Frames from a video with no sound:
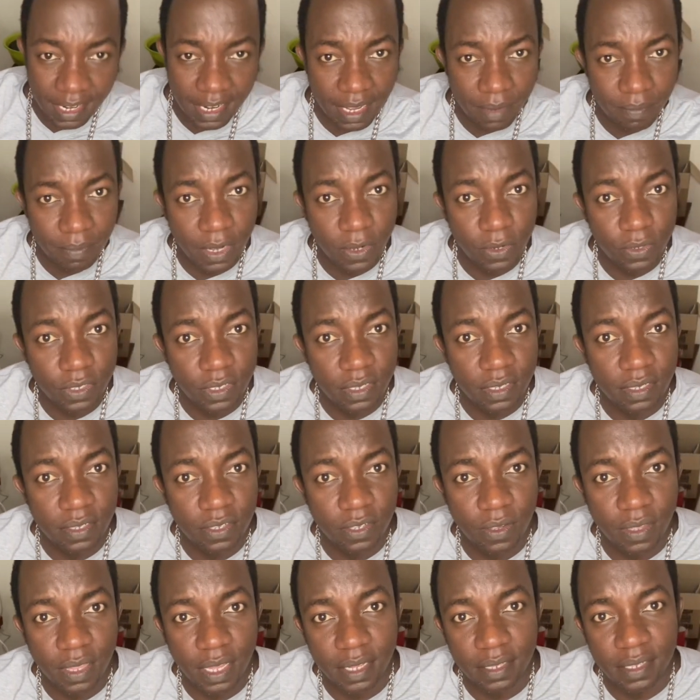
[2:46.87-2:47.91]
amount,
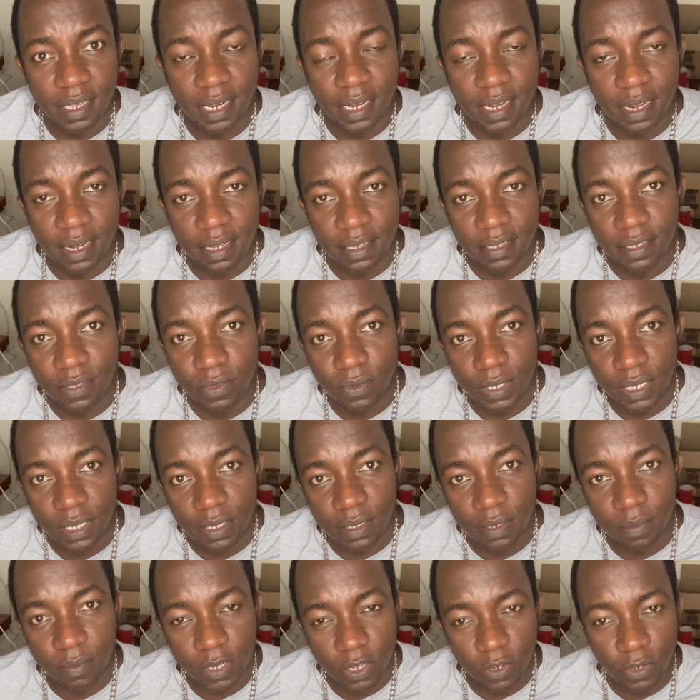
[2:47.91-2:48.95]
so that at least
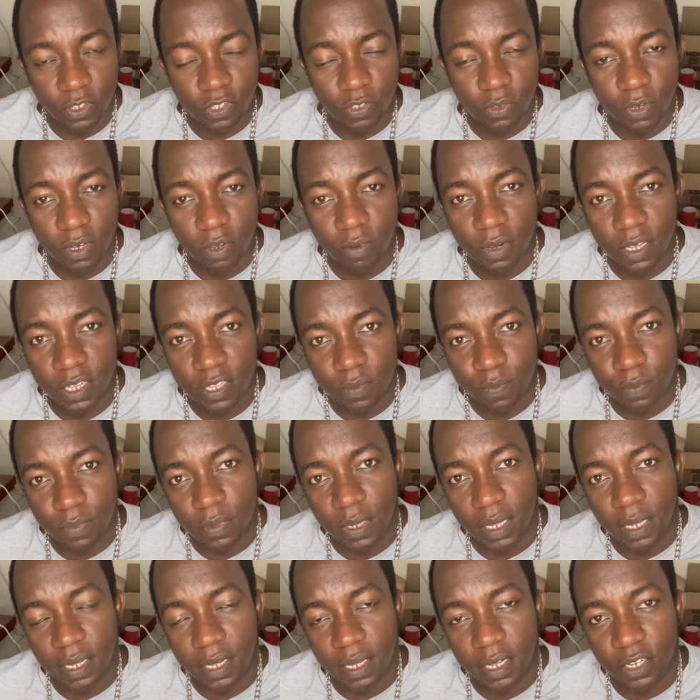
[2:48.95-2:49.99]
because we always
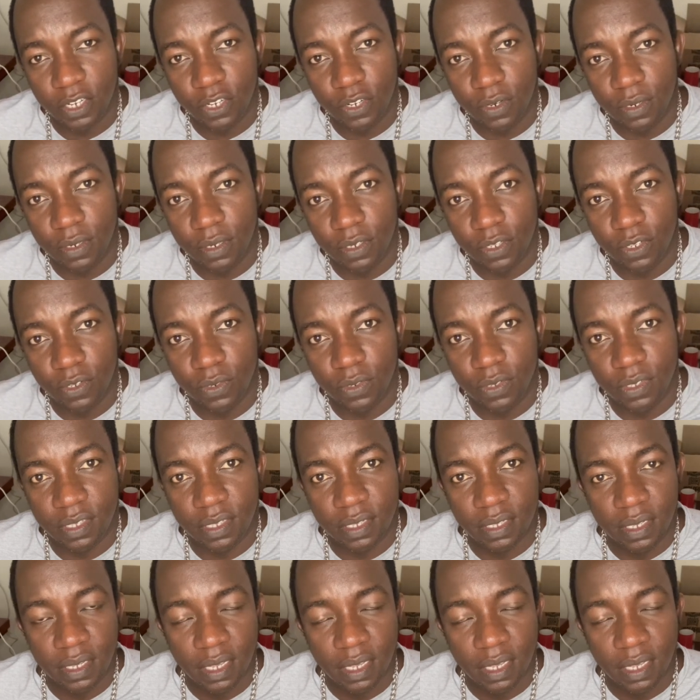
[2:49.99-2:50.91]
use